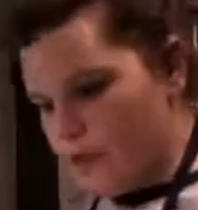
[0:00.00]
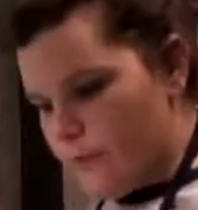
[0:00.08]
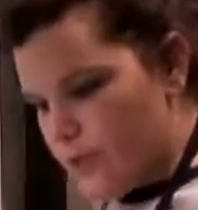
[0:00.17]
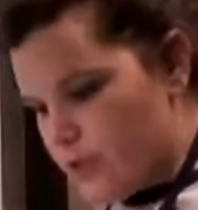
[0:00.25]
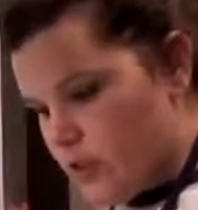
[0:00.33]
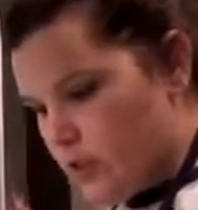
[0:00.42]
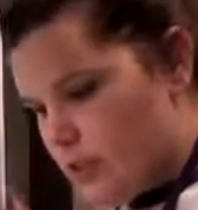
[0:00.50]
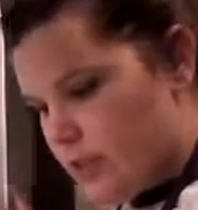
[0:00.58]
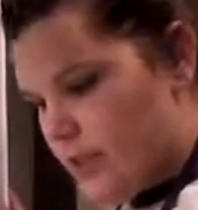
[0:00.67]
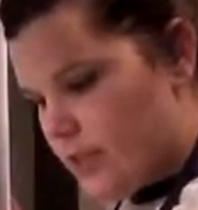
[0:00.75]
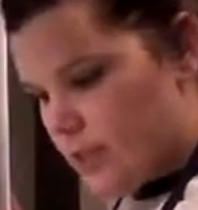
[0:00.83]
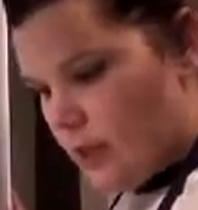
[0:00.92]
it. If it starts
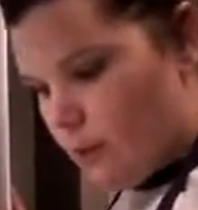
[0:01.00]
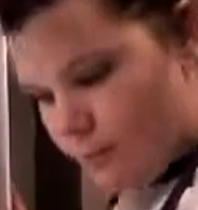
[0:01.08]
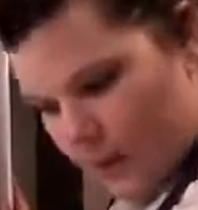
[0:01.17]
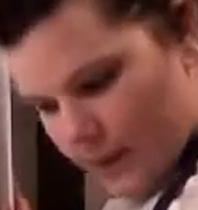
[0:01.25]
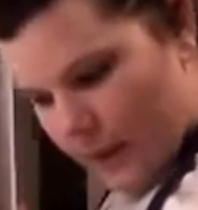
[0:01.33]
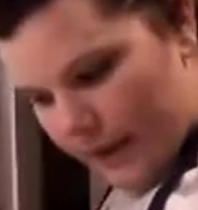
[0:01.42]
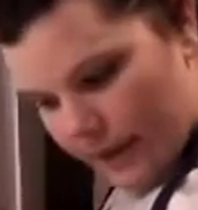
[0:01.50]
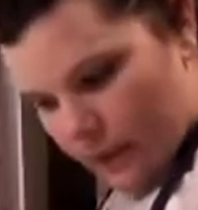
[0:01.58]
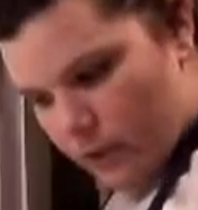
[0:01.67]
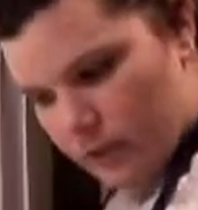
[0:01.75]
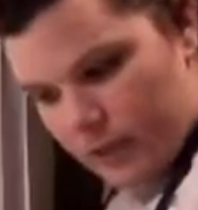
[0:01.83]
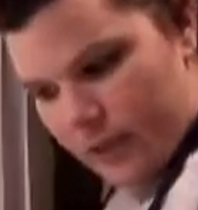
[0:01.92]
getting lumpy, like it
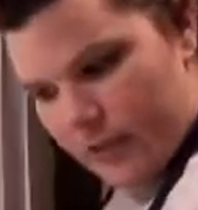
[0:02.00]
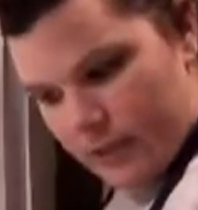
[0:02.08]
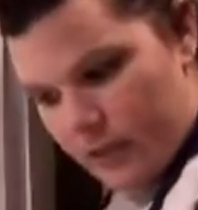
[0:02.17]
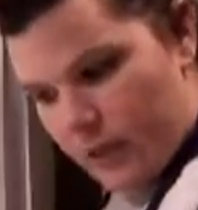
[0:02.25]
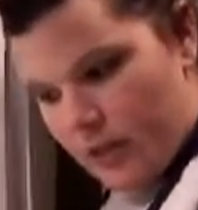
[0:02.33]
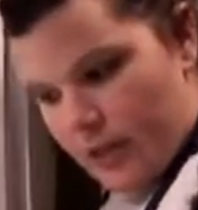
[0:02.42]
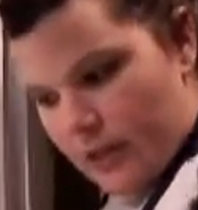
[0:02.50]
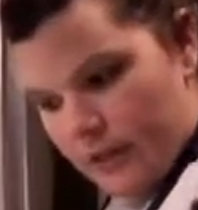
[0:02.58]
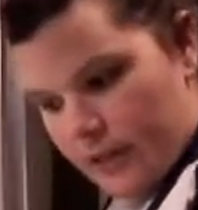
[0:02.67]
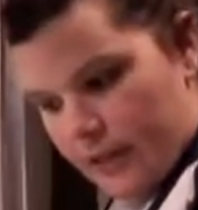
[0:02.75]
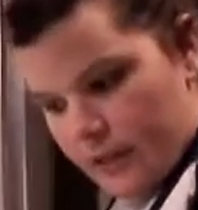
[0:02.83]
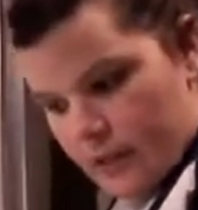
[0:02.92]
looks like it's
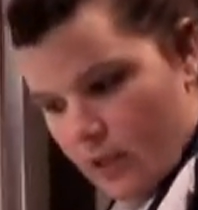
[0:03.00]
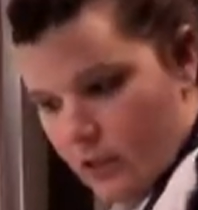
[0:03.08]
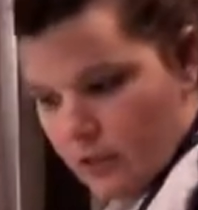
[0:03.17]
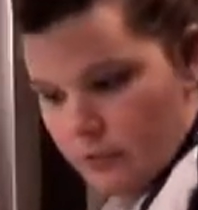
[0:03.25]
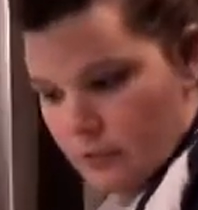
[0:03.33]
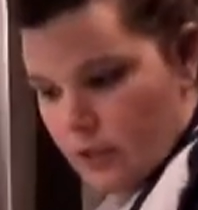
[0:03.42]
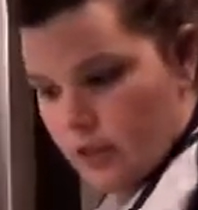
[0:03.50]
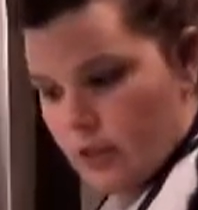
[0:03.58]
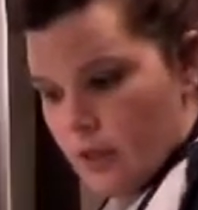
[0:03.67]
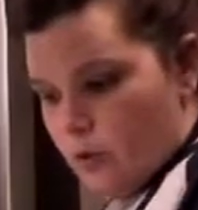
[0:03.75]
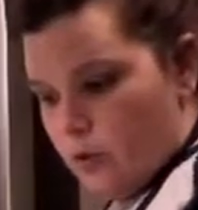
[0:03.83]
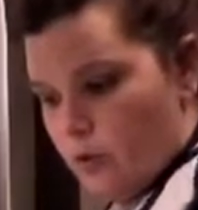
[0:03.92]
not going to be
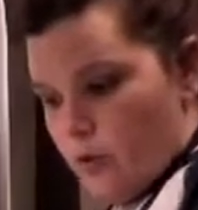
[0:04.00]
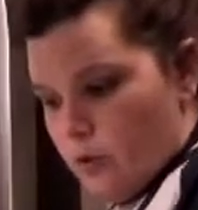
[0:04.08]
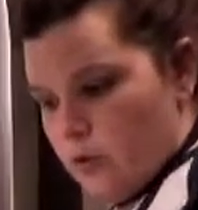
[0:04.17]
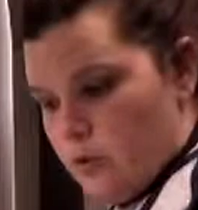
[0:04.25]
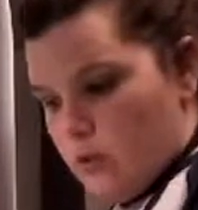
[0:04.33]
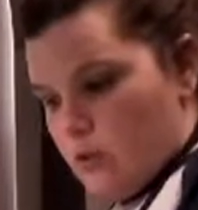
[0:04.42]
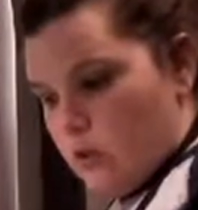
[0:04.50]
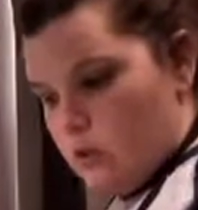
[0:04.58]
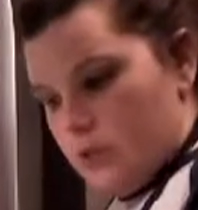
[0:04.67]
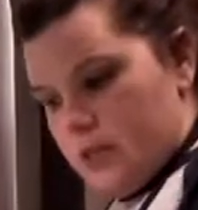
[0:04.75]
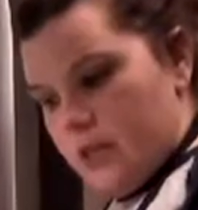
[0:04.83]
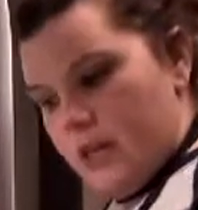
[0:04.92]
real.
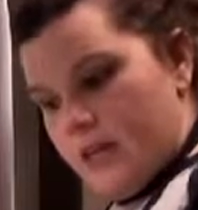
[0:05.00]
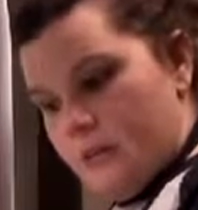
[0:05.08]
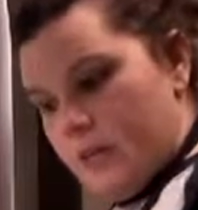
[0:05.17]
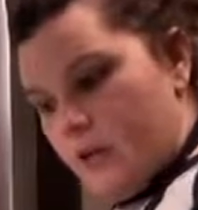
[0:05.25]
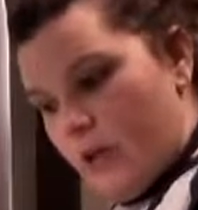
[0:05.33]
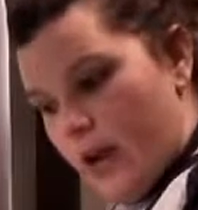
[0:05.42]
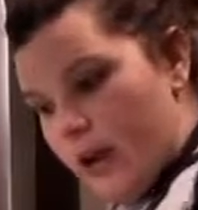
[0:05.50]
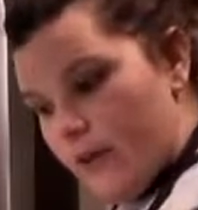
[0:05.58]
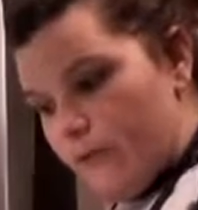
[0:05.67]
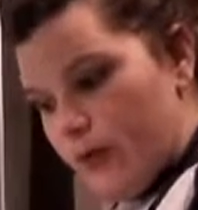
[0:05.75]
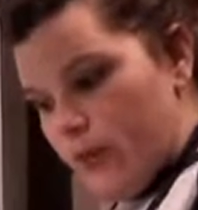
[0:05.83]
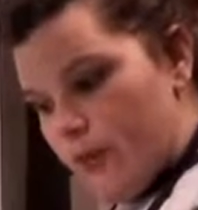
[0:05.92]
It's not going to be
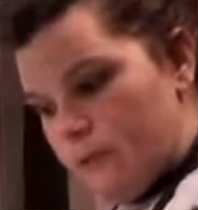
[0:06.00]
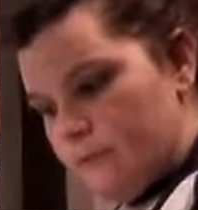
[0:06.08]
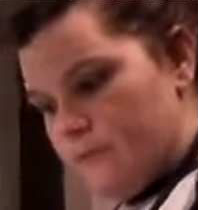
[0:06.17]
gravy.